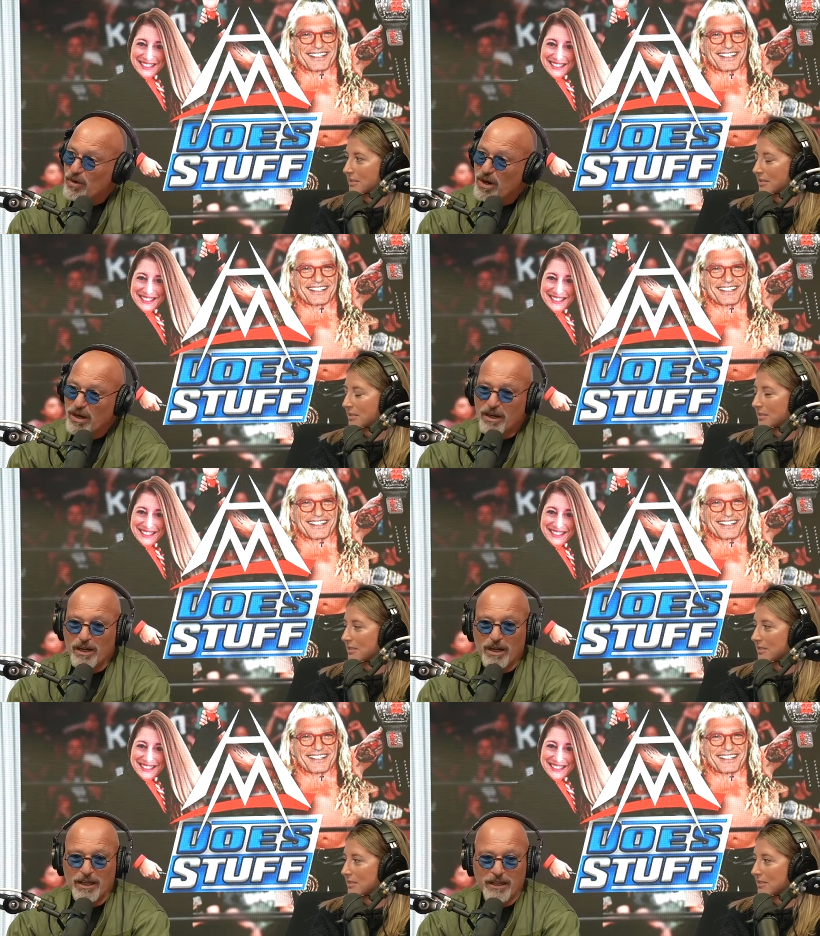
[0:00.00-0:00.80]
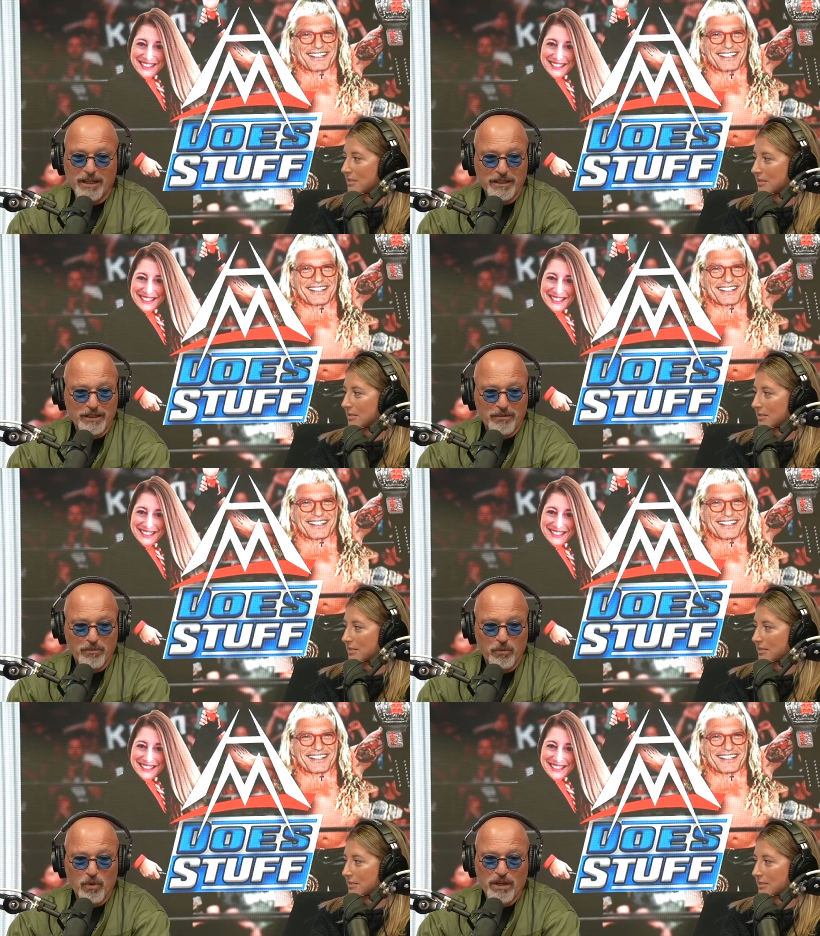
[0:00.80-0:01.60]
Speaker 1: are
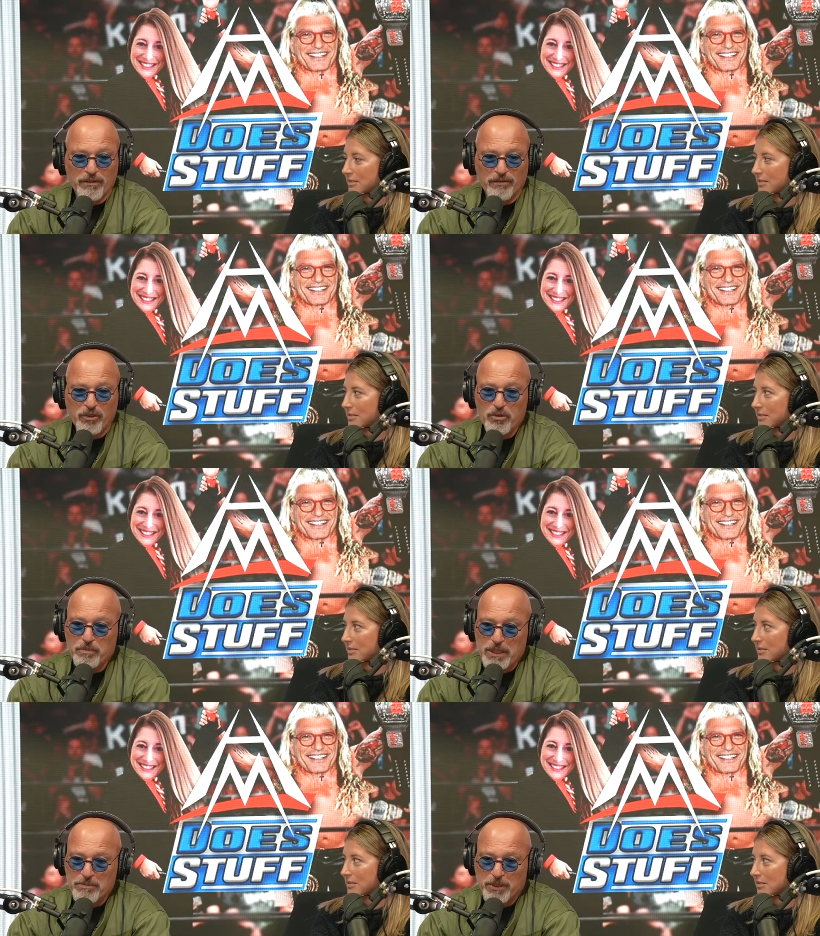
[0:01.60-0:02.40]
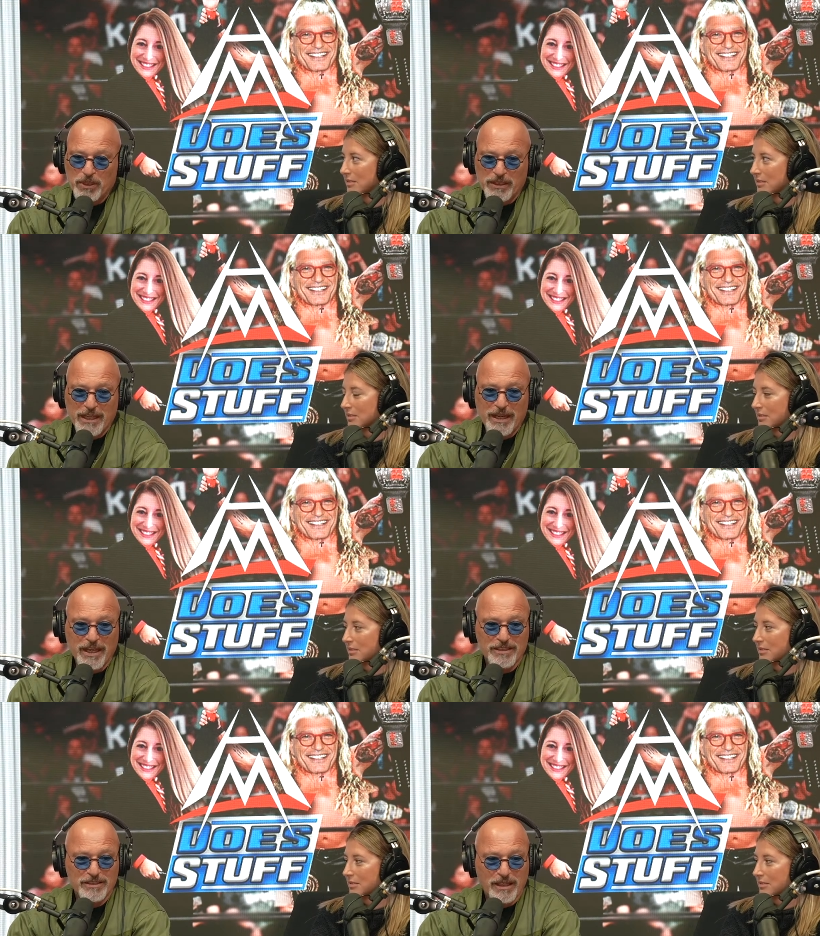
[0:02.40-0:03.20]
one of the few people that
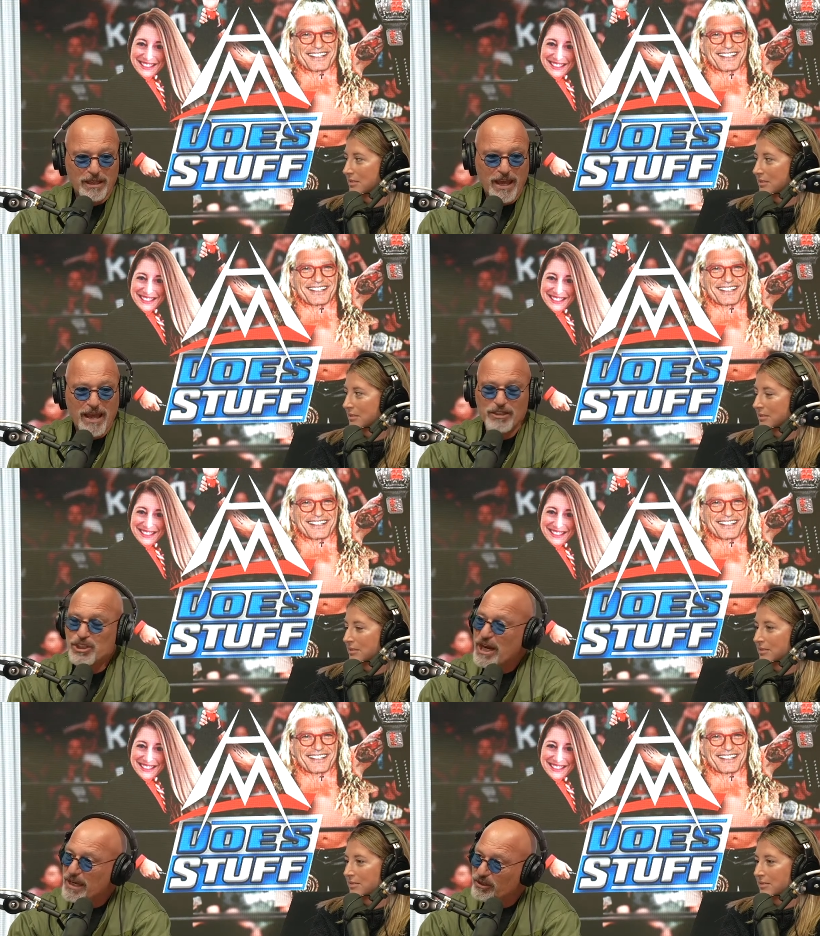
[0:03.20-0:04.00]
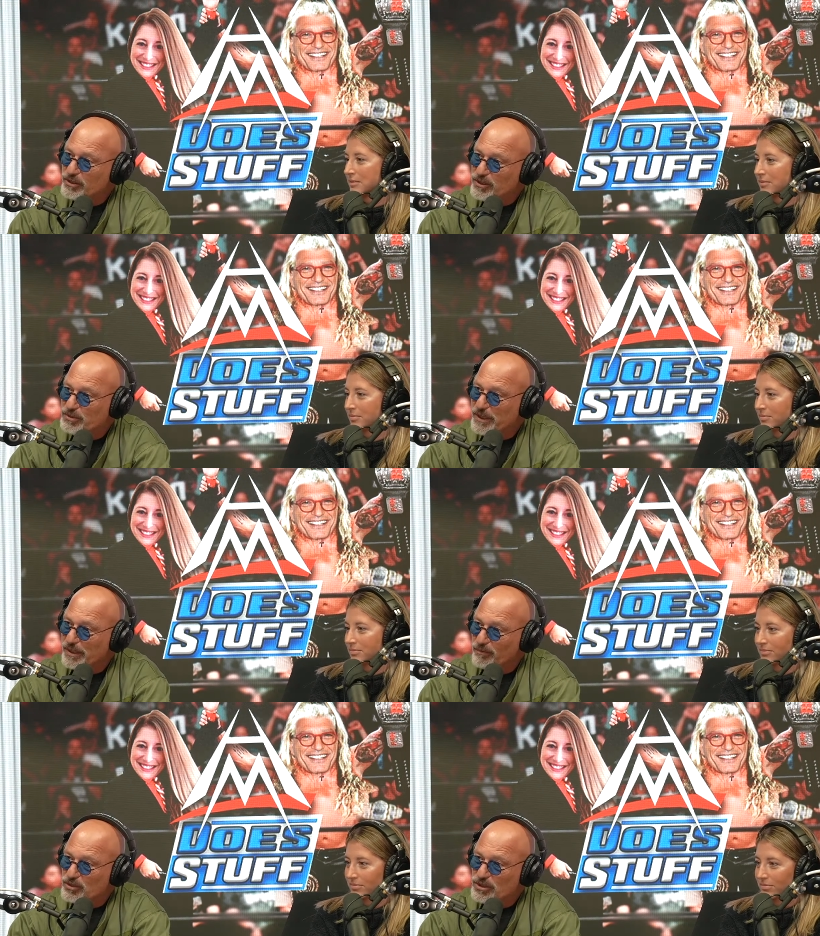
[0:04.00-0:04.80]
has had childhood
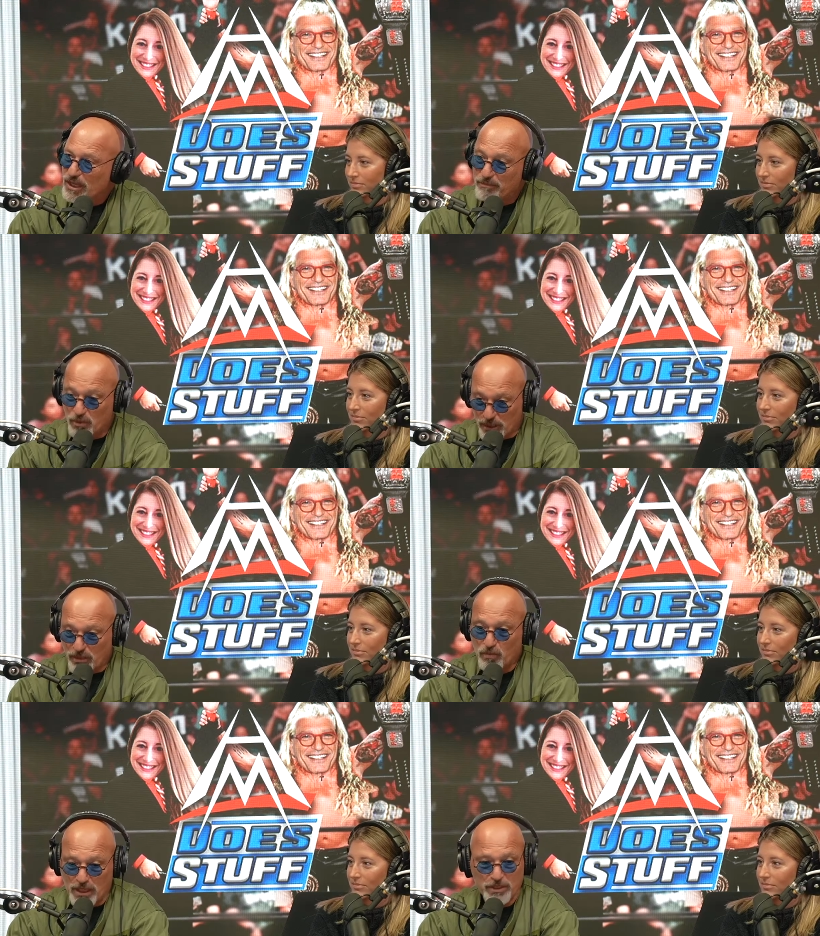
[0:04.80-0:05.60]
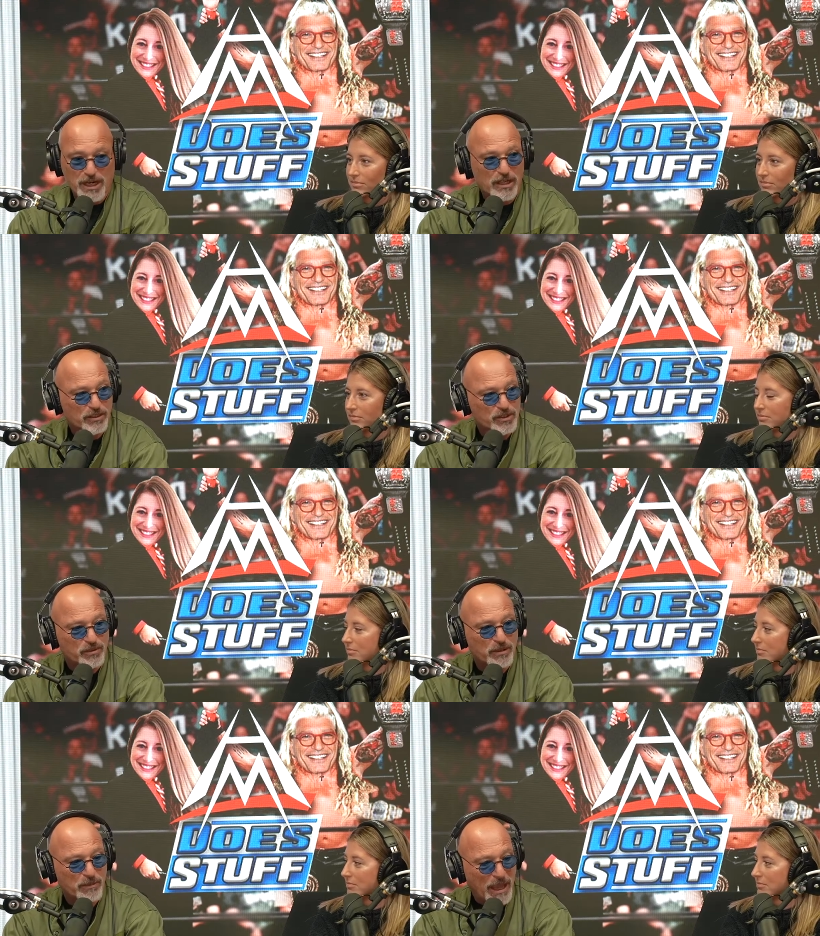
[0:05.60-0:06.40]
dreams, and more than one childhood
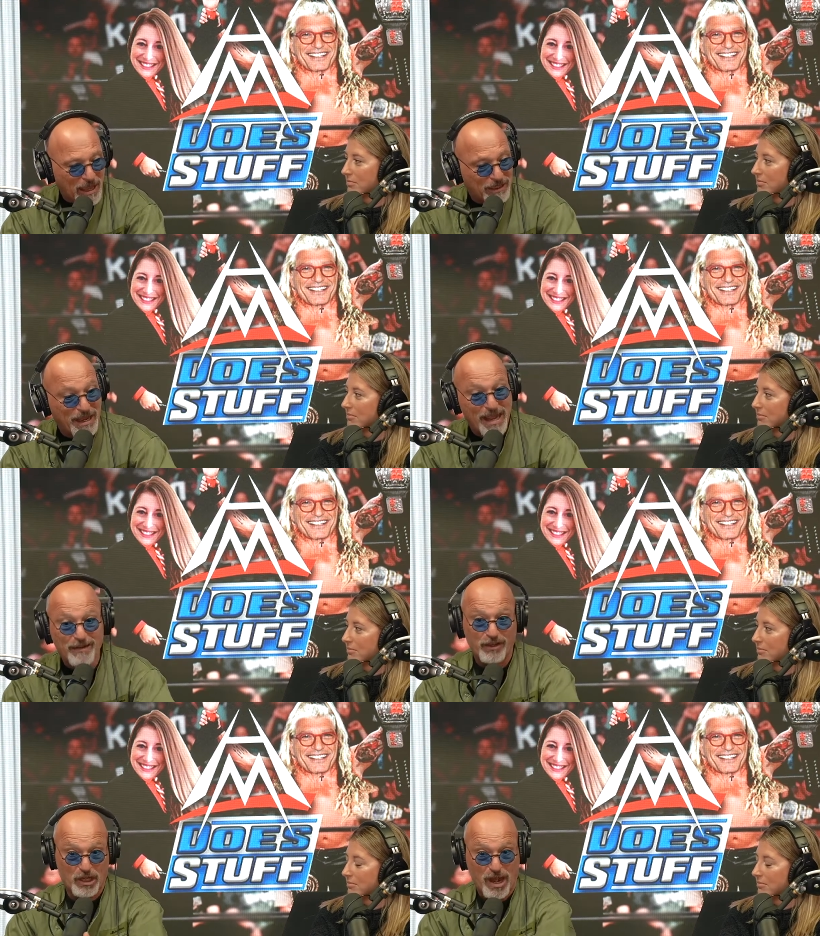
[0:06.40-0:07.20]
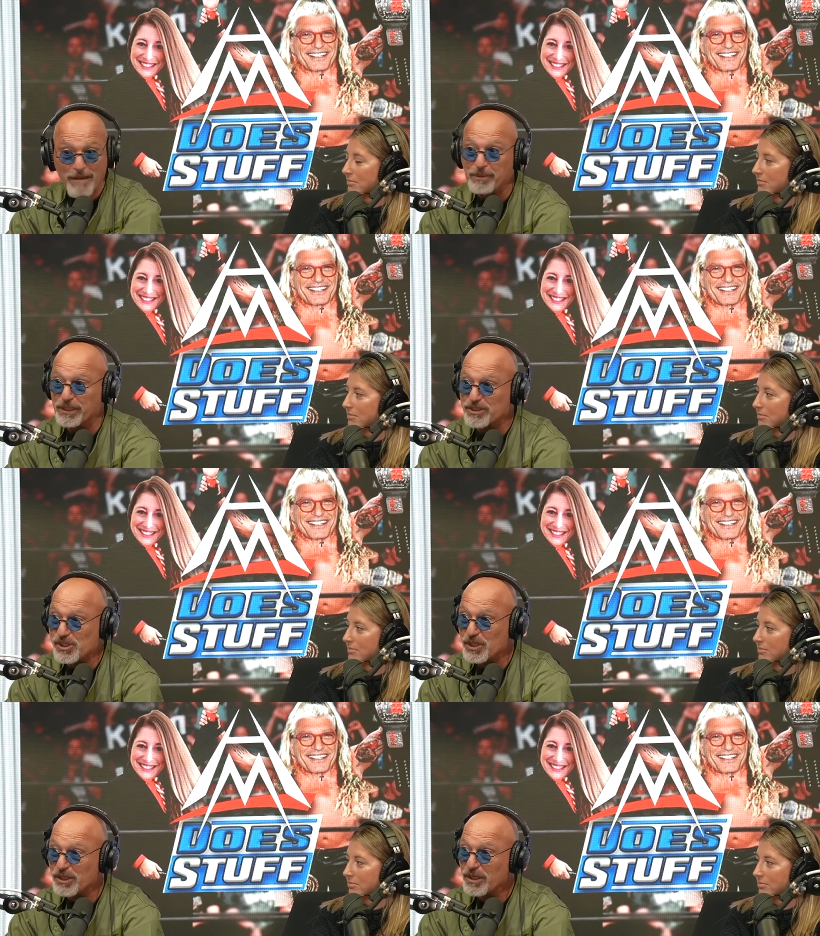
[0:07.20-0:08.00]
dream, and kind of
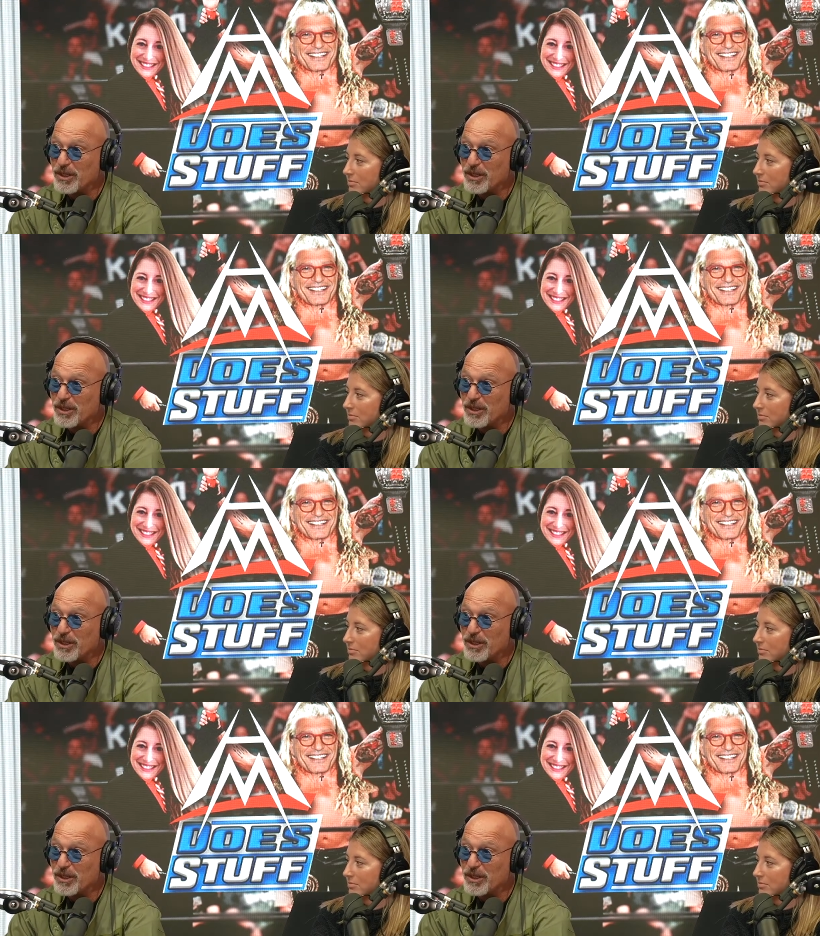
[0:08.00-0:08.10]
accomplished